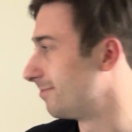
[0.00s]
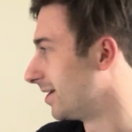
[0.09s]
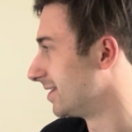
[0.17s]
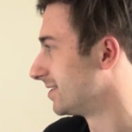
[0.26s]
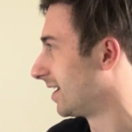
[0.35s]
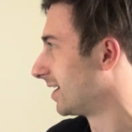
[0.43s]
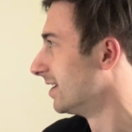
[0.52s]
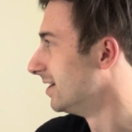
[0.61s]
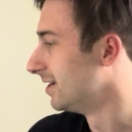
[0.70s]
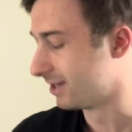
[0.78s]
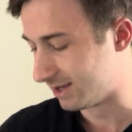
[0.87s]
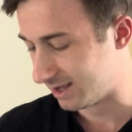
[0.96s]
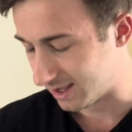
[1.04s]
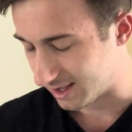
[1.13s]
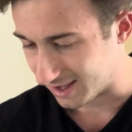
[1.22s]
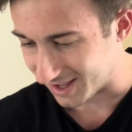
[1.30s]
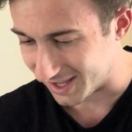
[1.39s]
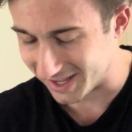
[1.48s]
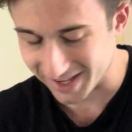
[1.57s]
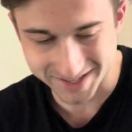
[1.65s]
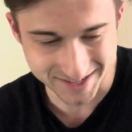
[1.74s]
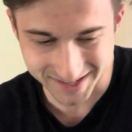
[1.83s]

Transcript: but it's like, it's